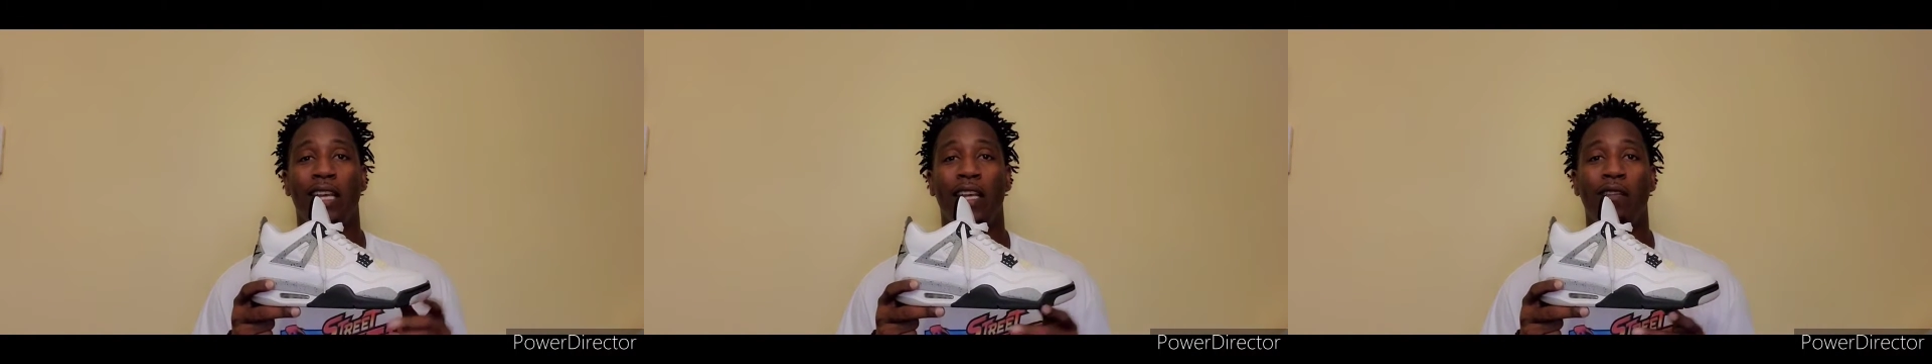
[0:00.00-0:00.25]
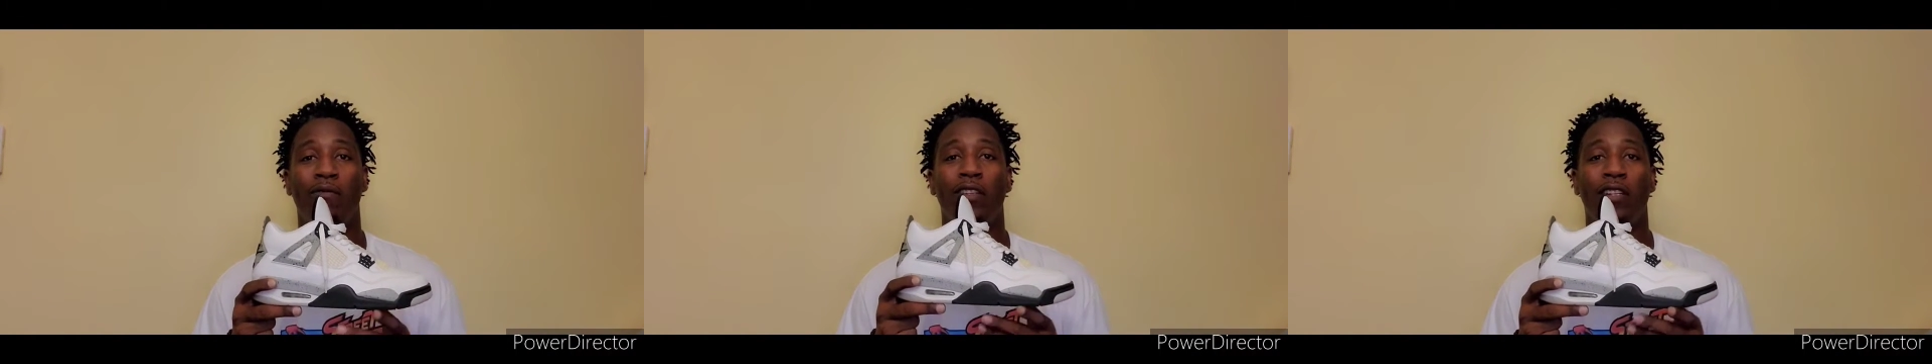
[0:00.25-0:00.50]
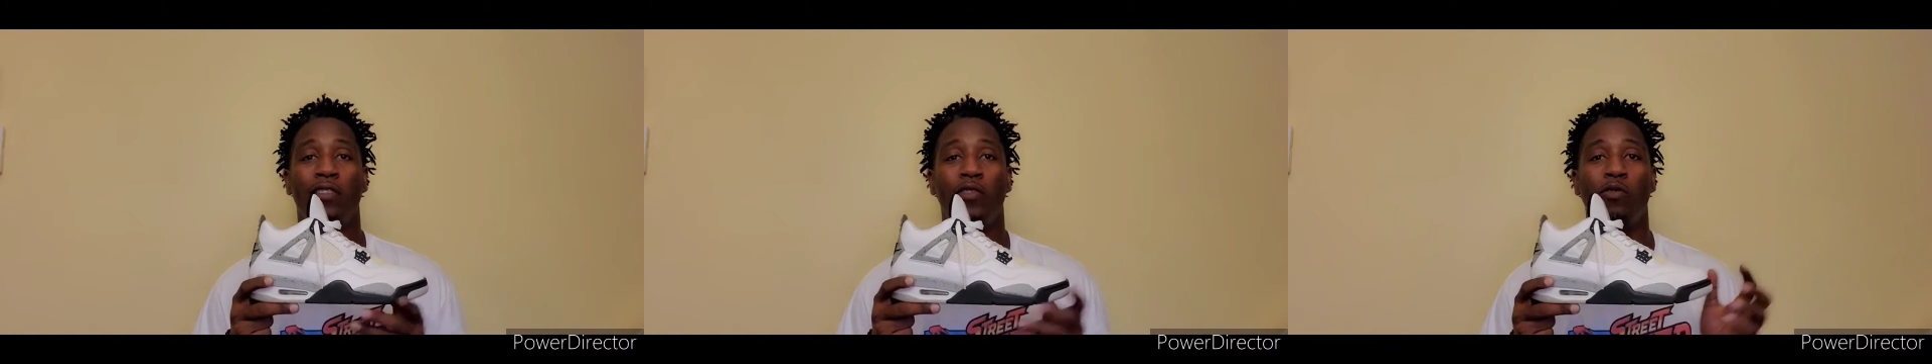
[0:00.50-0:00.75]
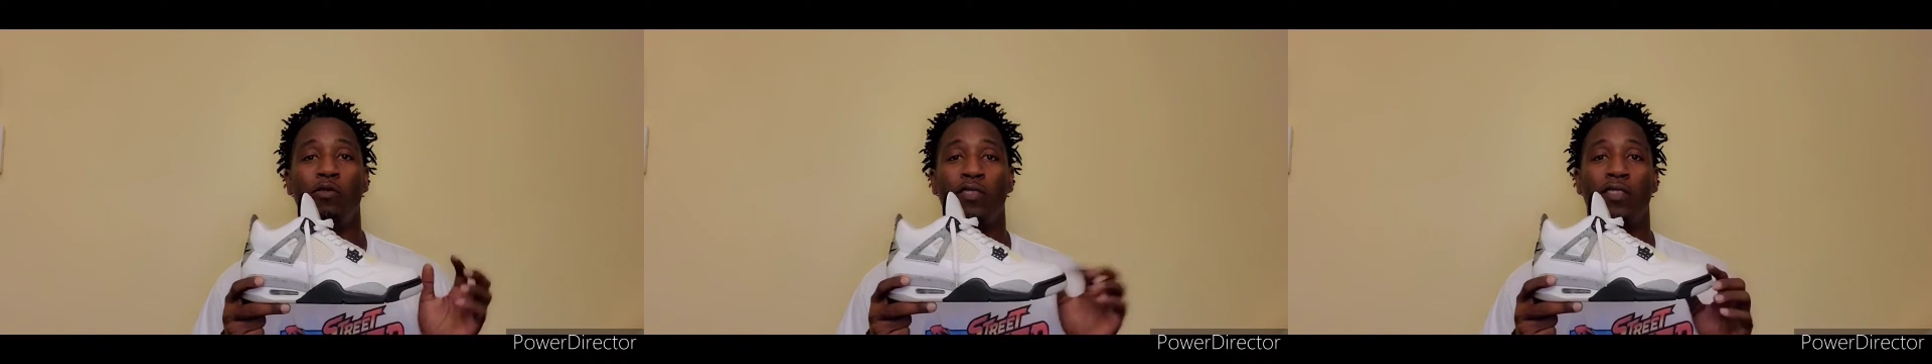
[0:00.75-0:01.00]
Thing where the
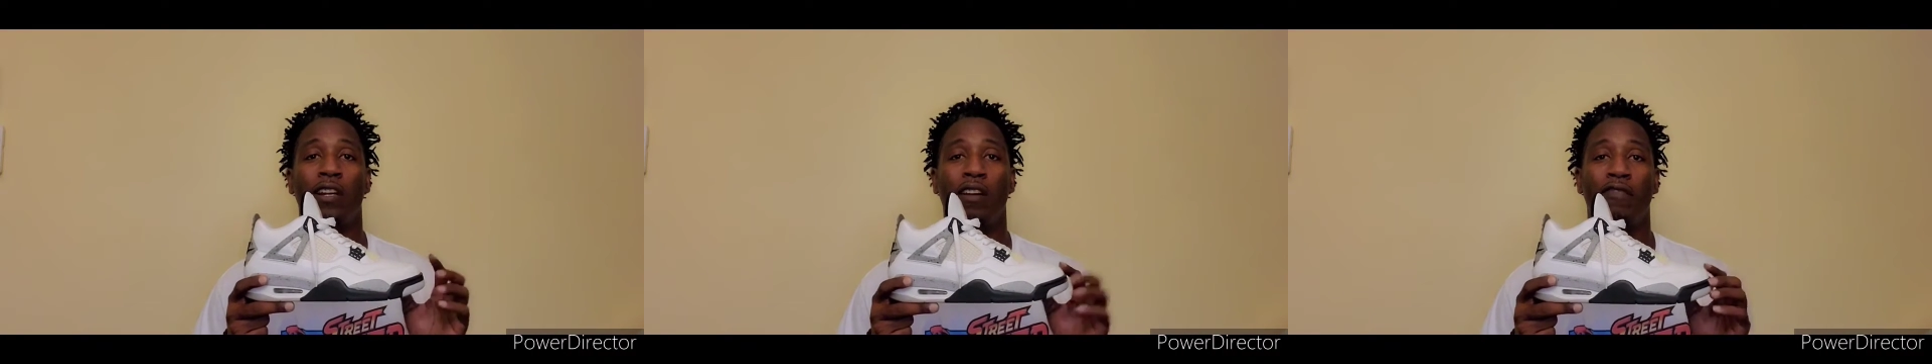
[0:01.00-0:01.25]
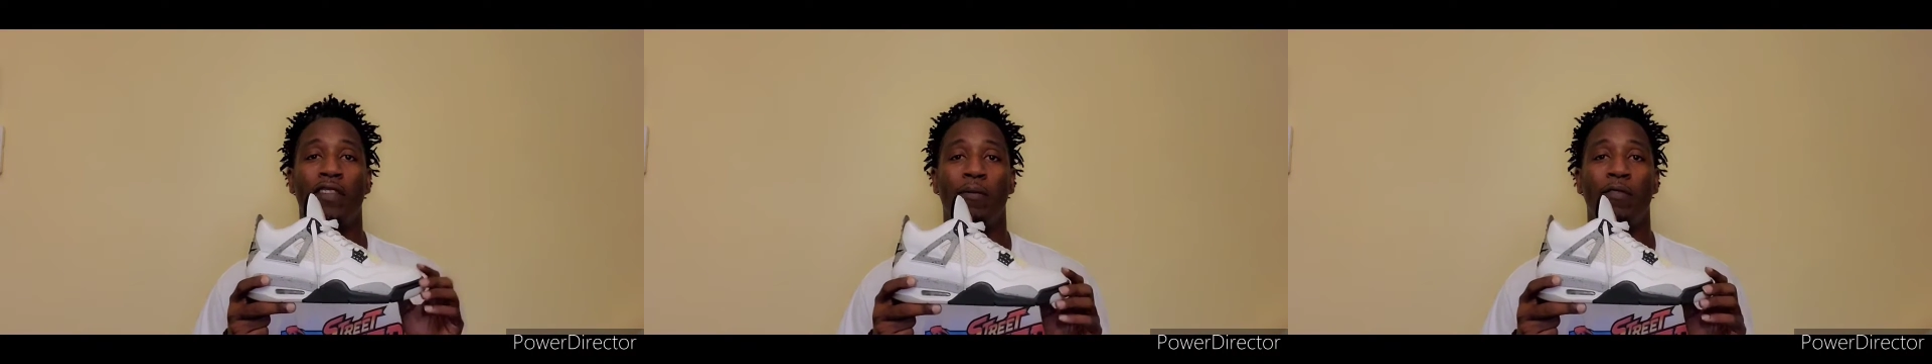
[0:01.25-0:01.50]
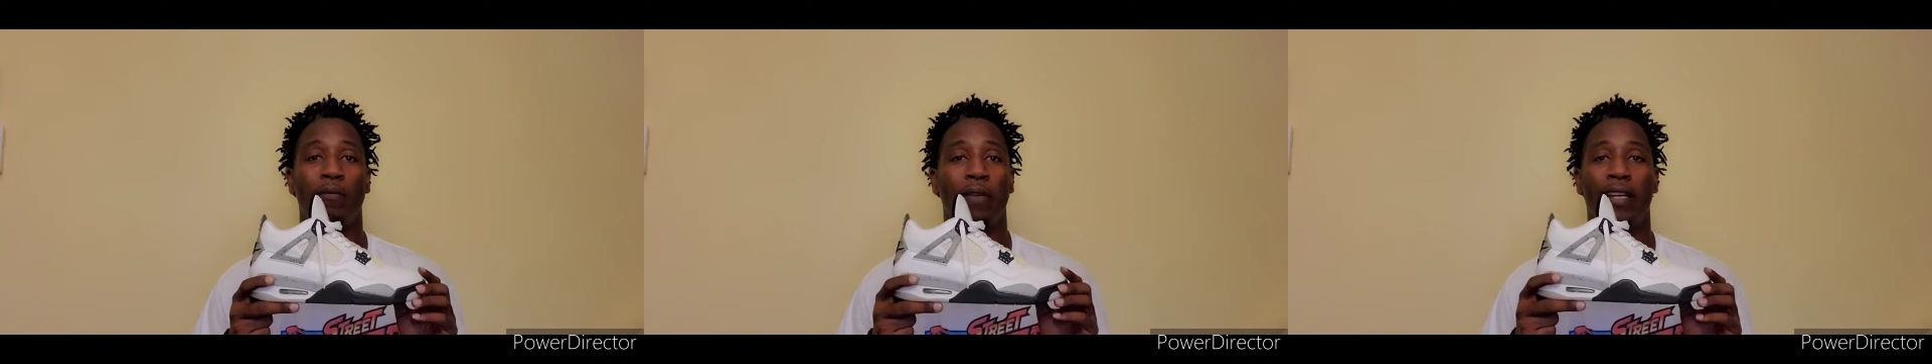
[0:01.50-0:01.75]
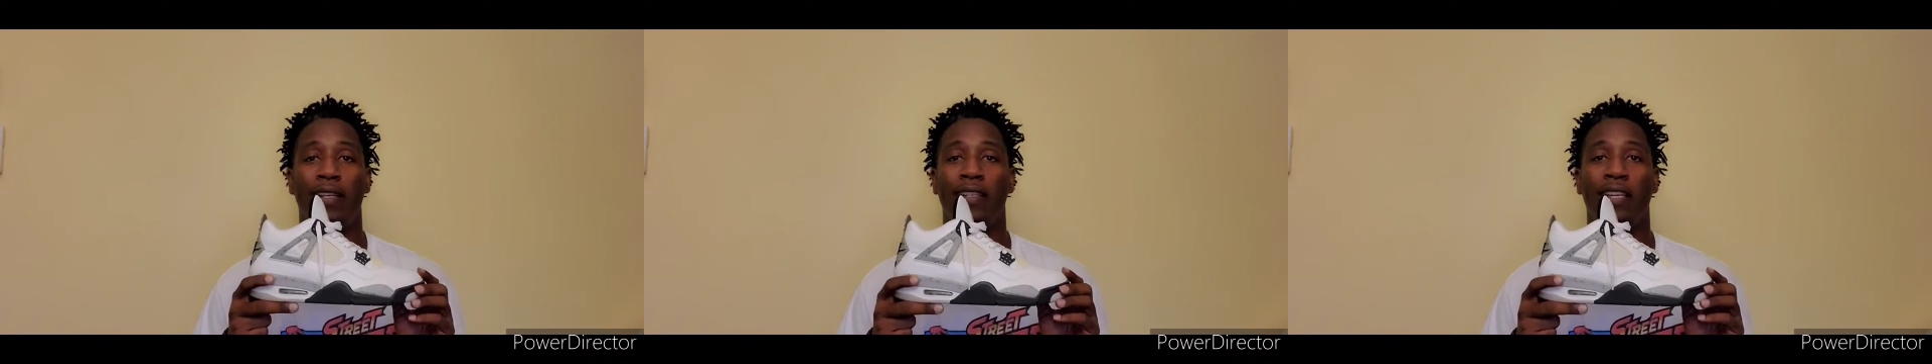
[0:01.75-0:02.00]
dude scuffed up the
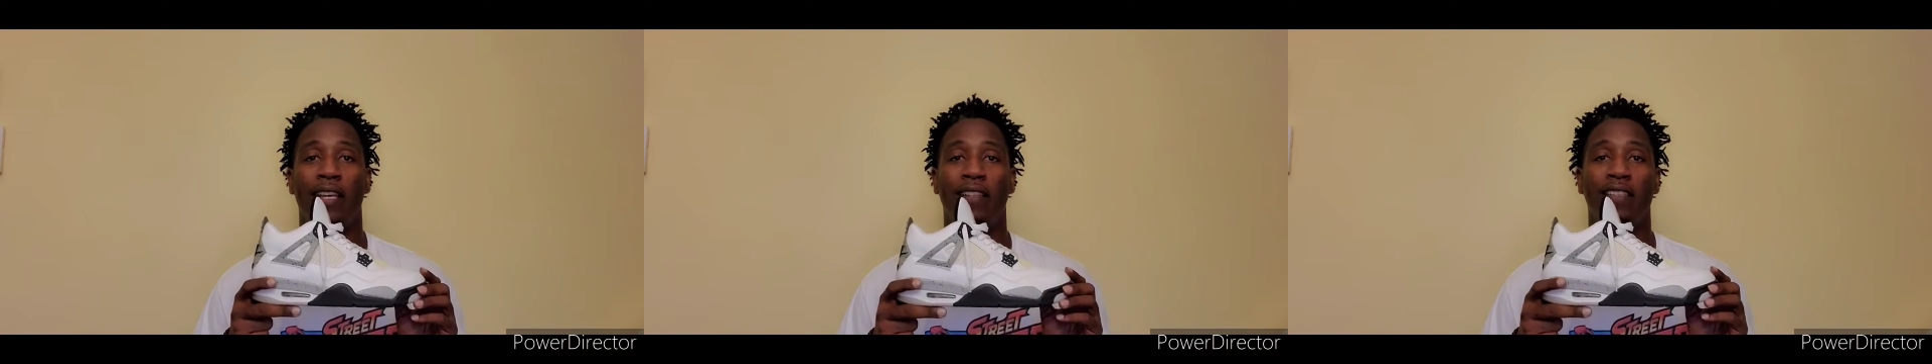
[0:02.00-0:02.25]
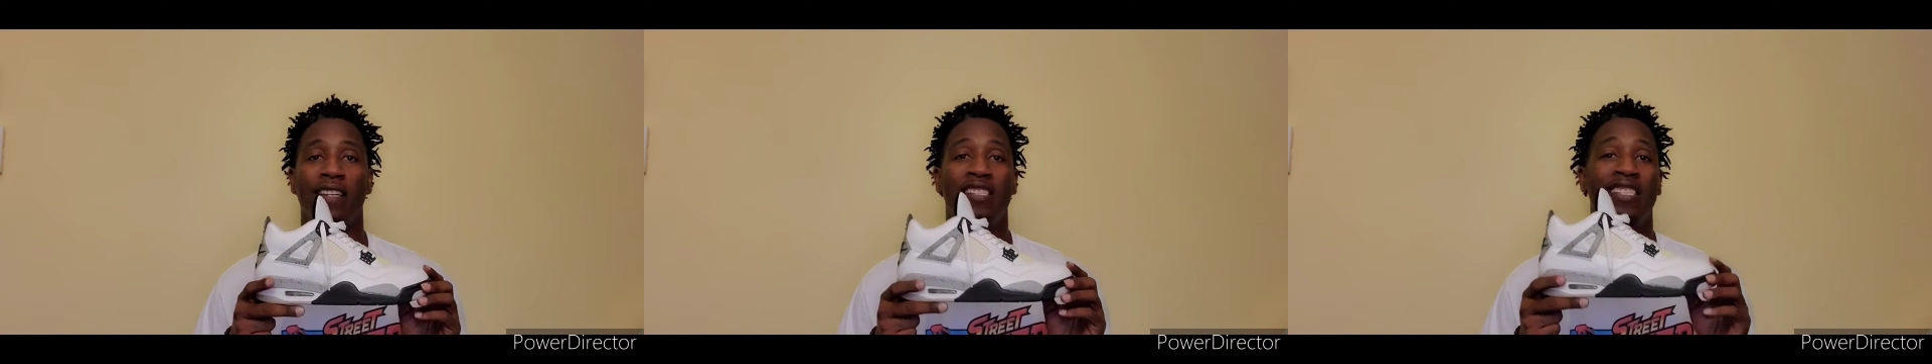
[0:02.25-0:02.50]
man kicks.